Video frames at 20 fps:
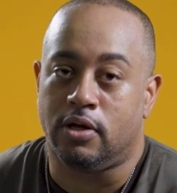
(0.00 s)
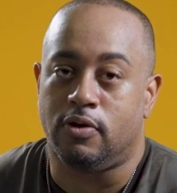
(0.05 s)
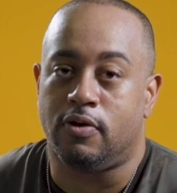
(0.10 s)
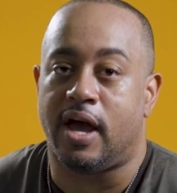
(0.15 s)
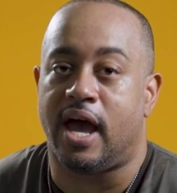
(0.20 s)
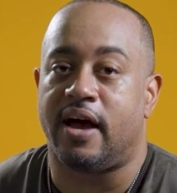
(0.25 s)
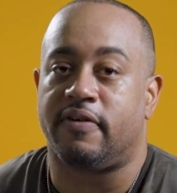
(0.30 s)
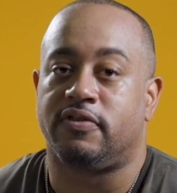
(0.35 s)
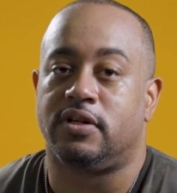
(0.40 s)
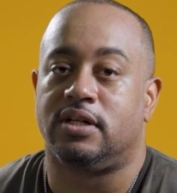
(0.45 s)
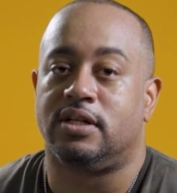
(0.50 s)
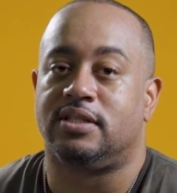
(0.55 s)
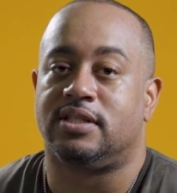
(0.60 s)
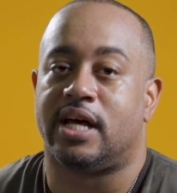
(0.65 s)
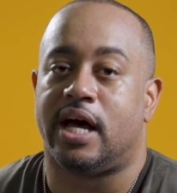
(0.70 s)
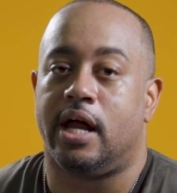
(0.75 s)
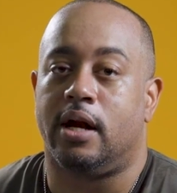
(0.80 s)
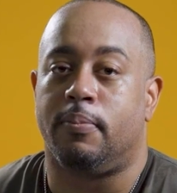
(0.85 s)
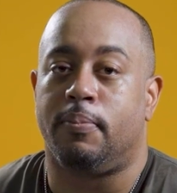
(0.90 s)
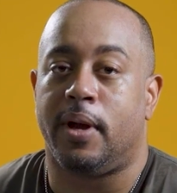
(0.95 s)
You have to
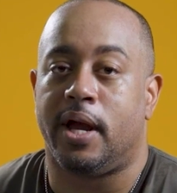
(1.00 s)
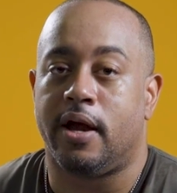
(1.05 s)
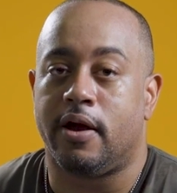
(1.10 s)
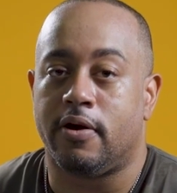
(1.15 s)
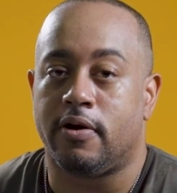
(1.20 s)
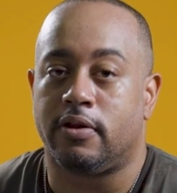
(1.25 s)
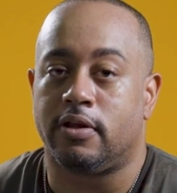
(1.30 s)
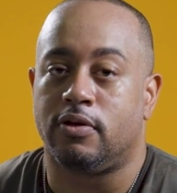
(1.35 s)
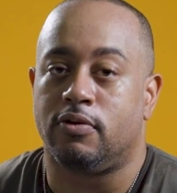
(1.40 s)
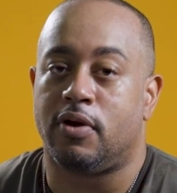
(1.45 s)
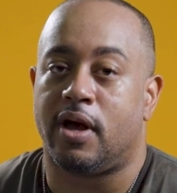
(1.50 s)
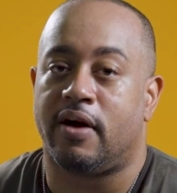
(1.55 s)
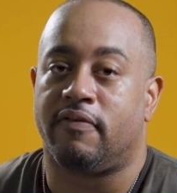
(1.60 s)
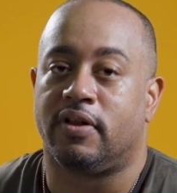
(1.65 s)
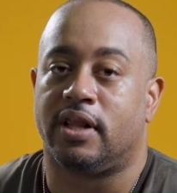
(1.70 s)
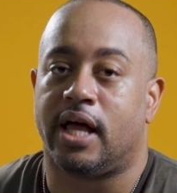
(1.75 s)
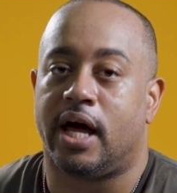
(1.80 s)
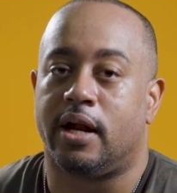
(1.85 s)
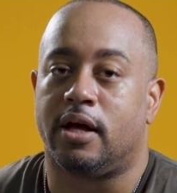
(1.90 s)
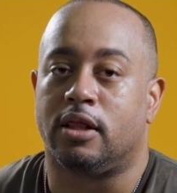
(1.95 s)
design apparel and you
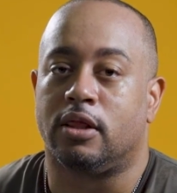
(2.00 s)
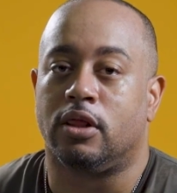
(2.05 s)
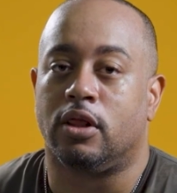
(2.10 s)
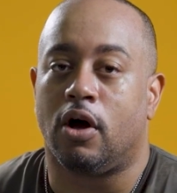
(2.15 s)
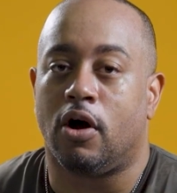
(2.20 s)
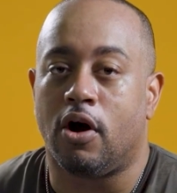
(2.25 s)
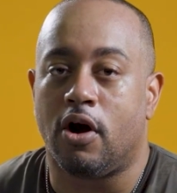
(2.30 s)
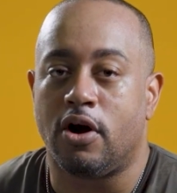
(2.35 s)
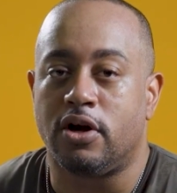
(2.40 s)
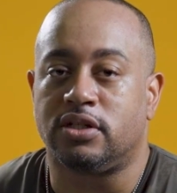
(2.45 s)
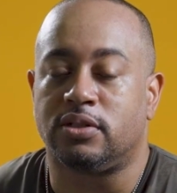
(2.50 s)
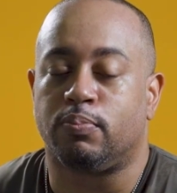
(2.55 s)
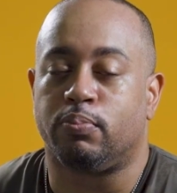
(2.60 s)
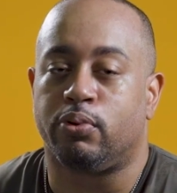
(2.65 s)
have a lot of large